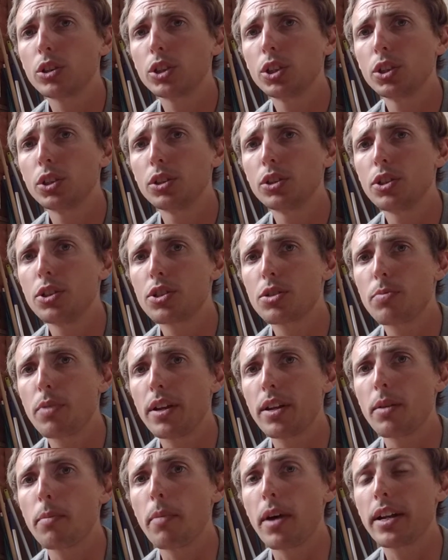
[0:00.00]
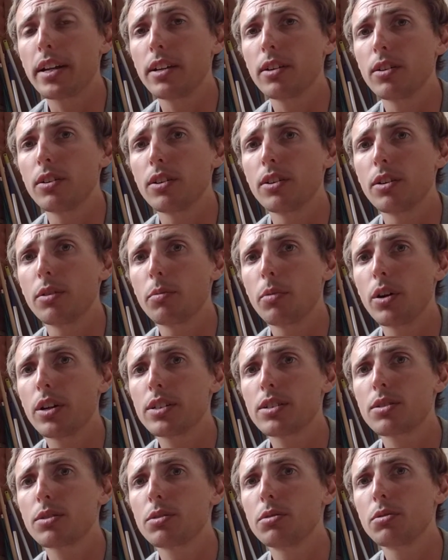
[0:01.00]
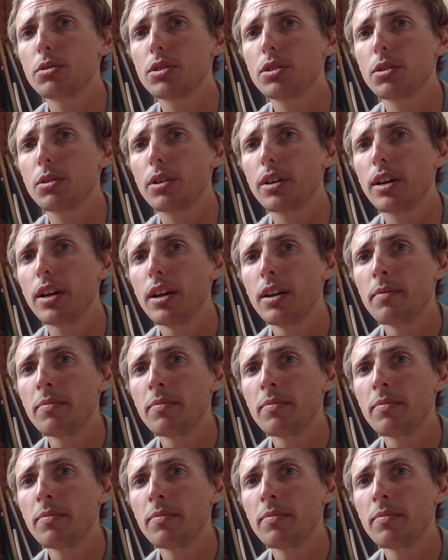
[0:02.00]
should you spend money on a bicycle tour?